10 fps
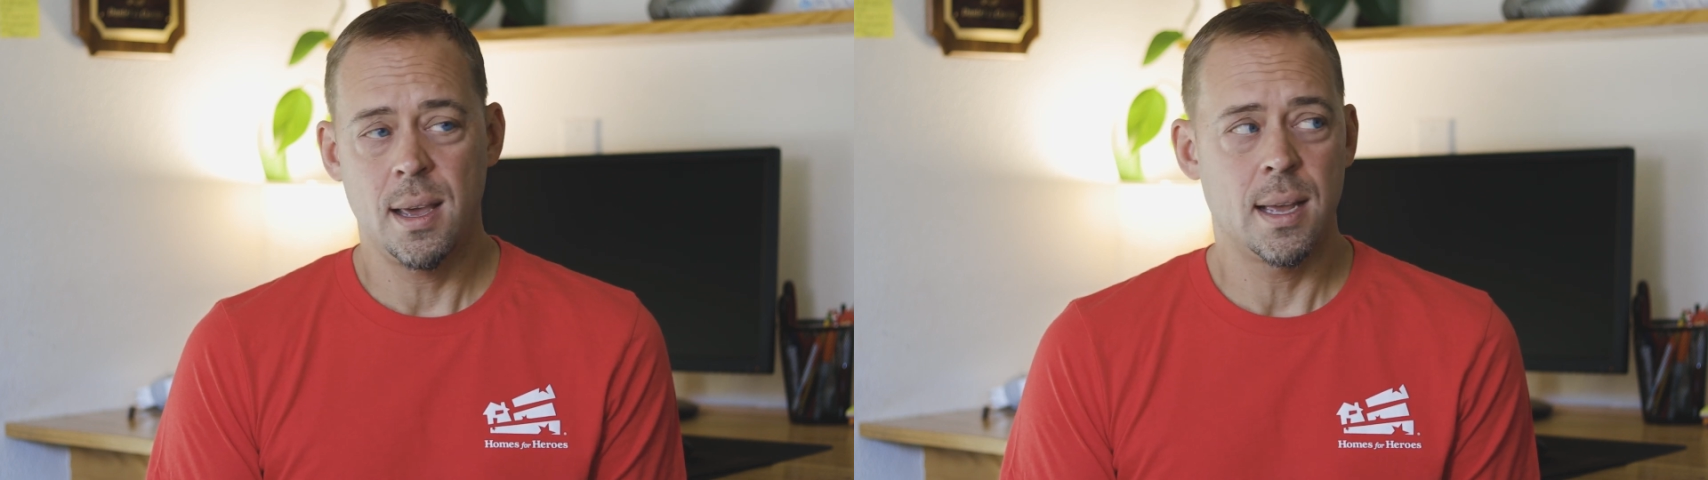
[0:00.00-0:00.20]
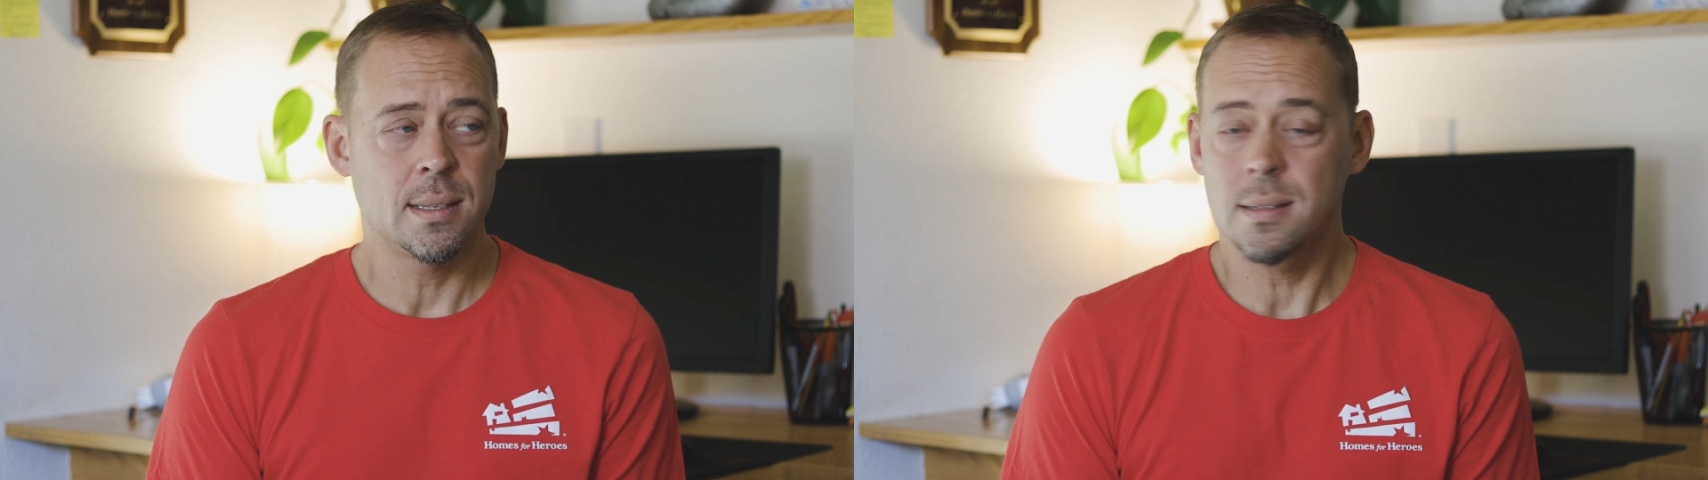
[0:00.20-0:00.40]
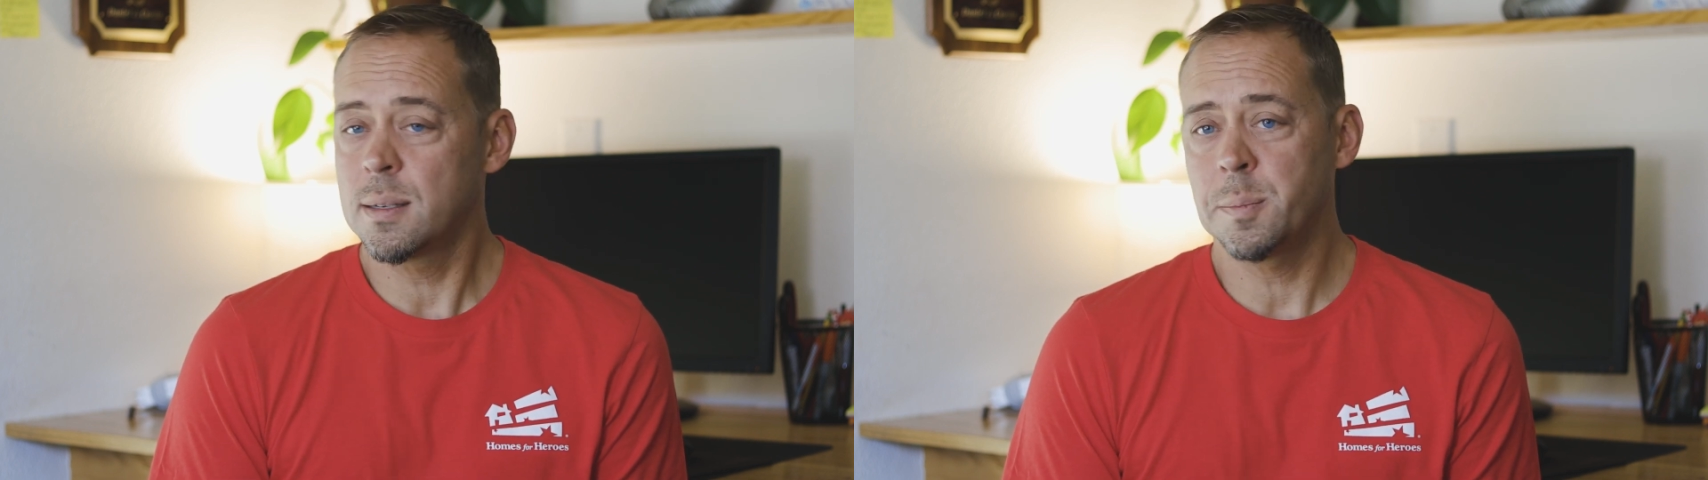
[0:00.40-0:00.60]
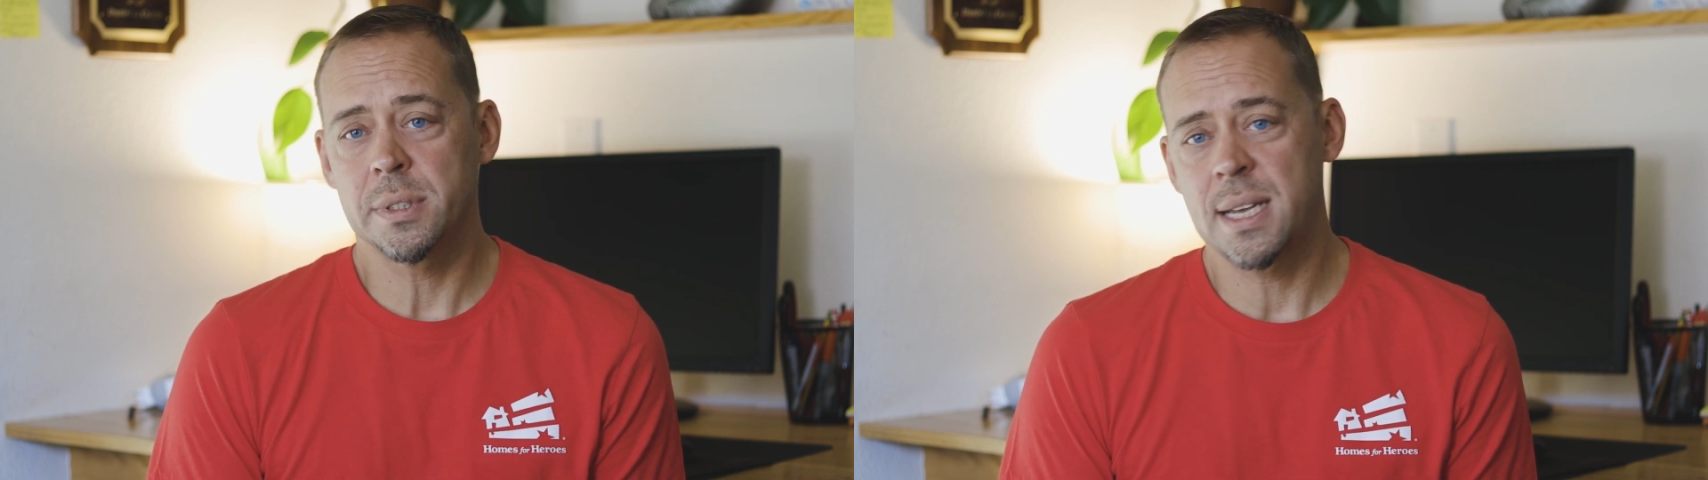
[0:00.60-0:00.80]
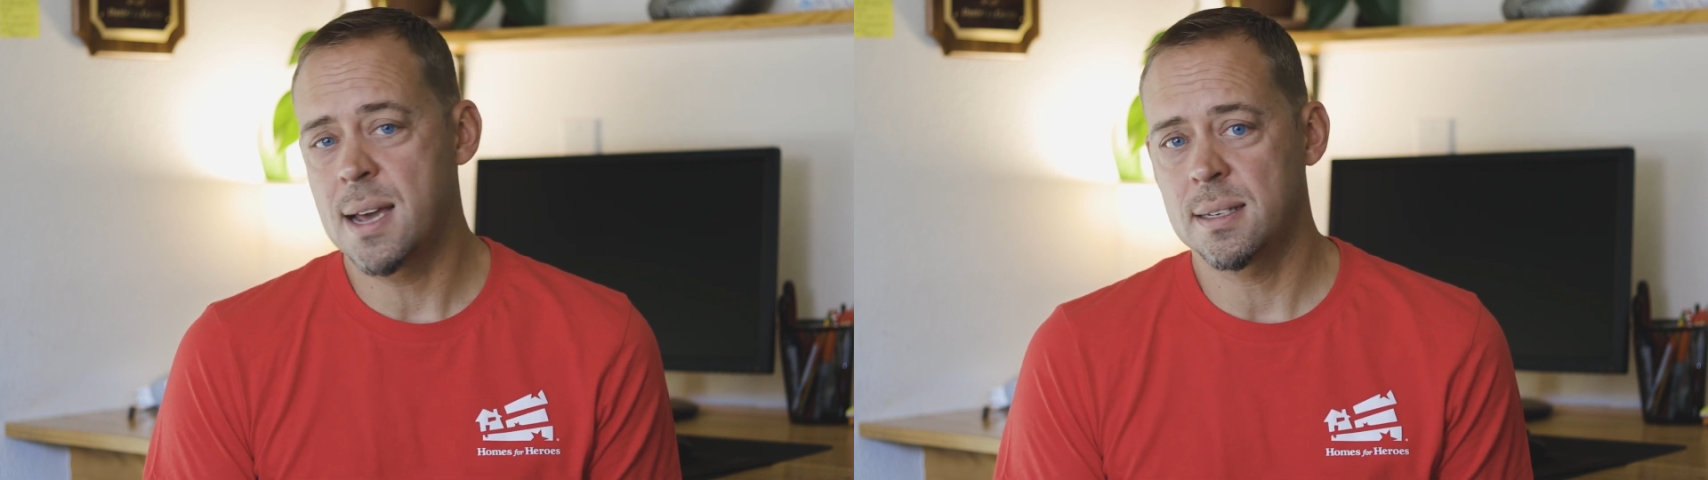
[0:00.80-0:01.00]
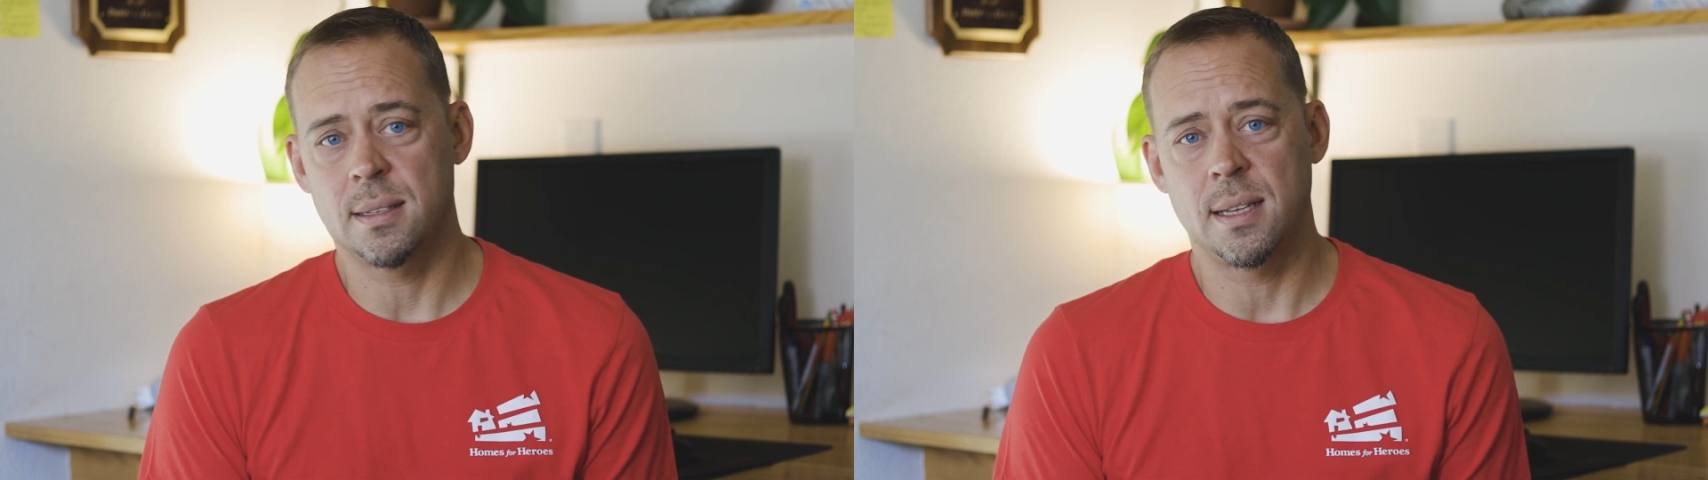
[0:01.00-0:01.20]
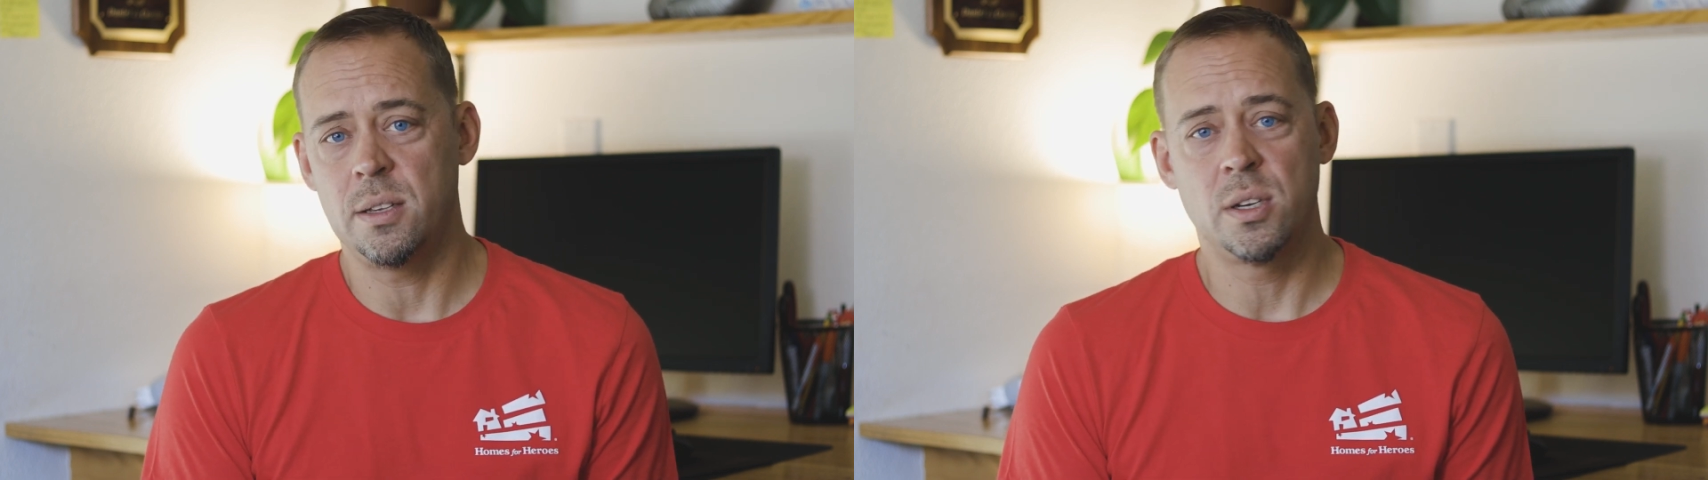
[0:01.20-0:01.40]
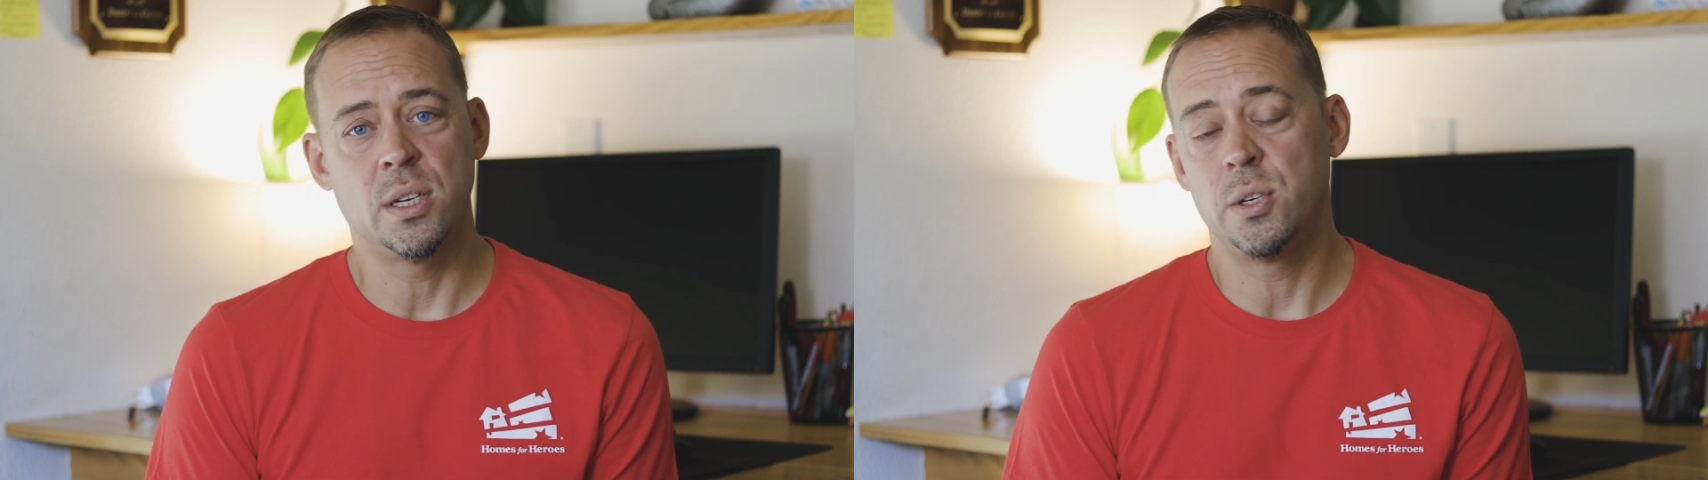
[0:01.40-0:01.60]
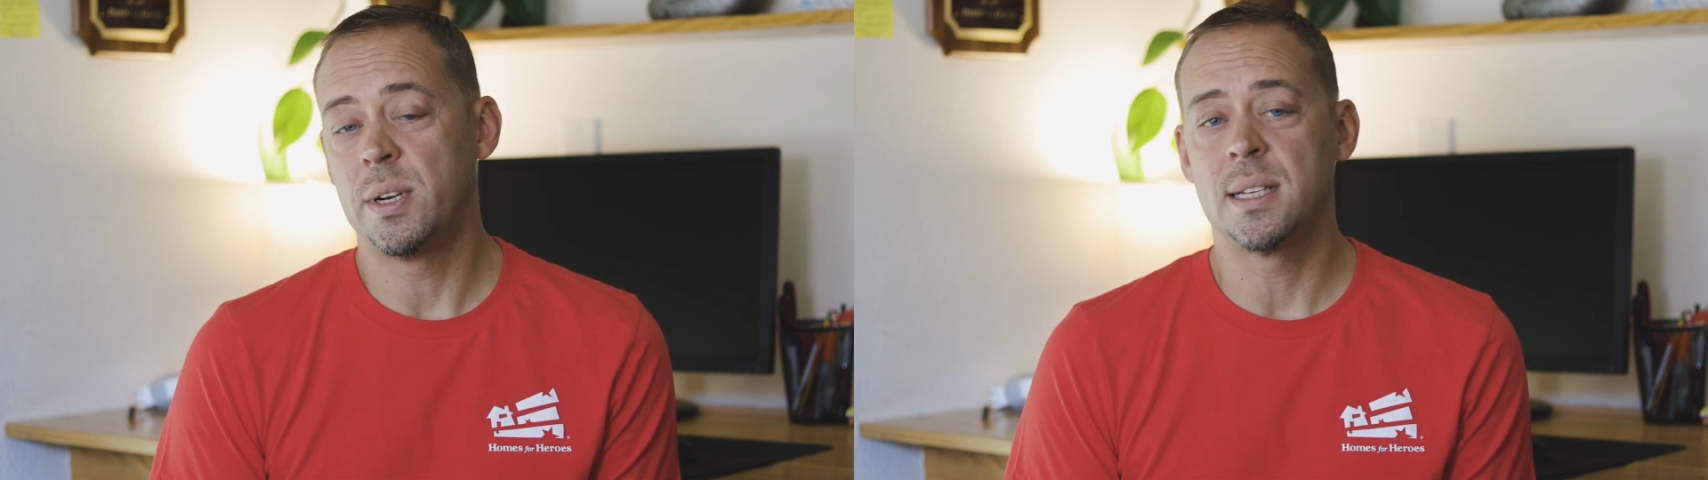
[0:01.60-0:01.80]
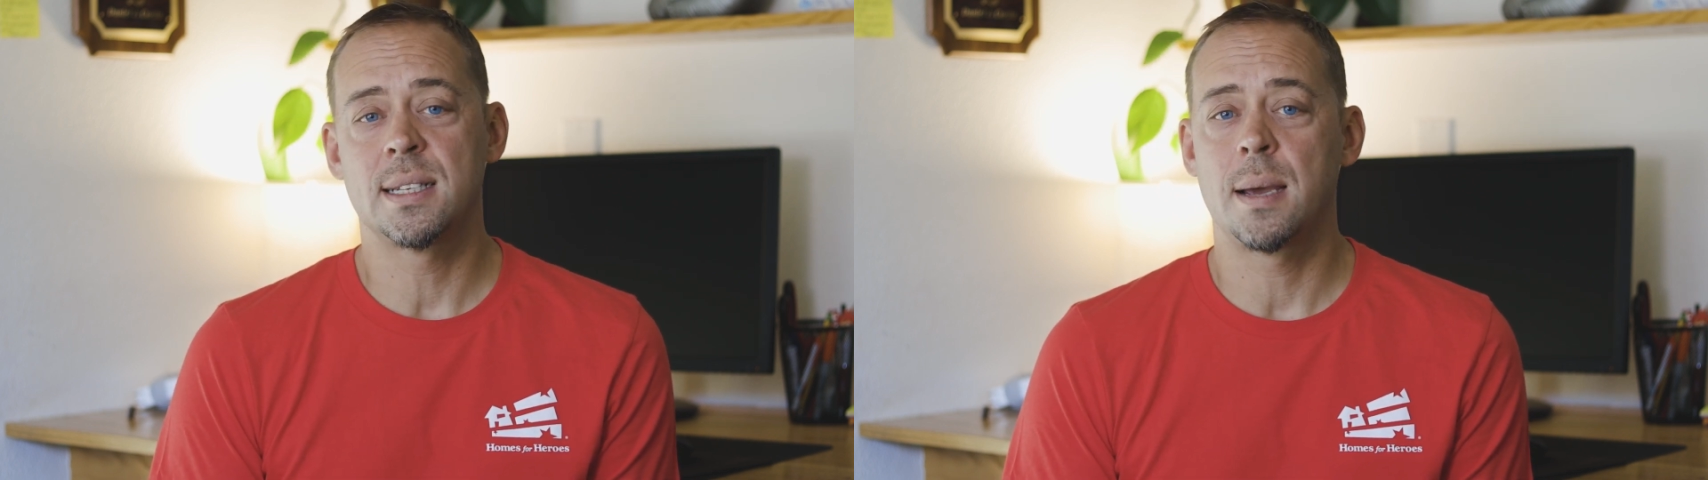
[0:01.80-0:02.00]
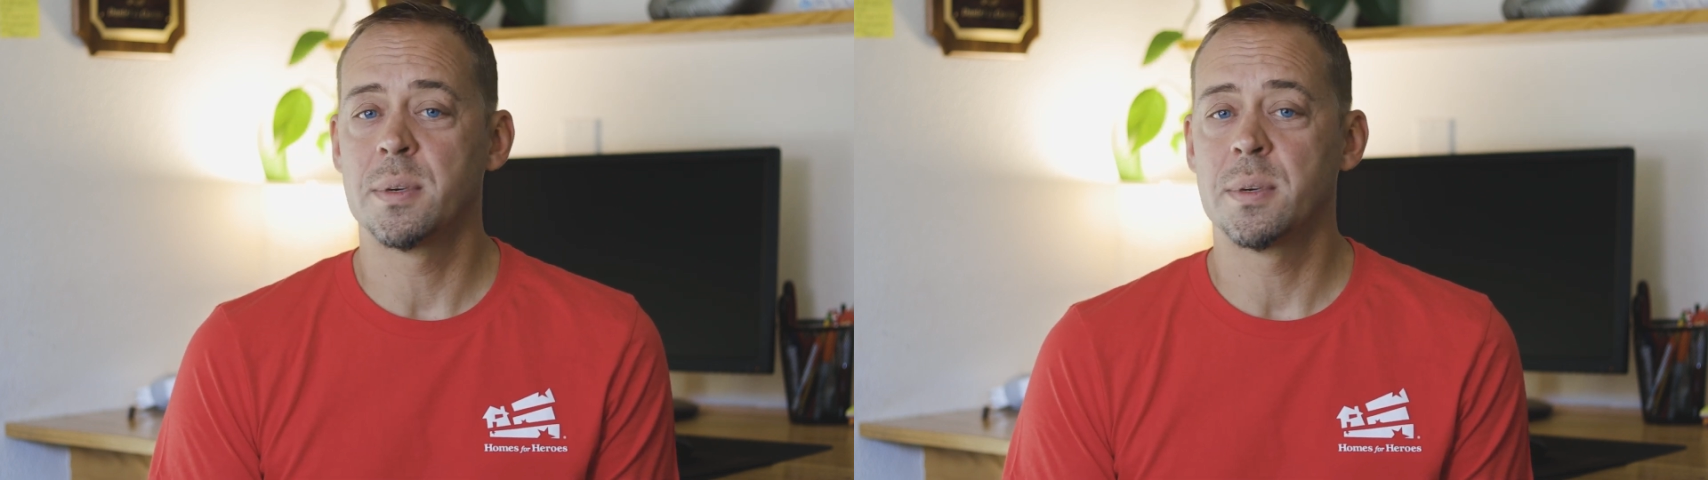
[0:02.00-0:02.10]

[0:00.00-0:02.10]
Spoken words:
It's a simple tactic that you can do anytime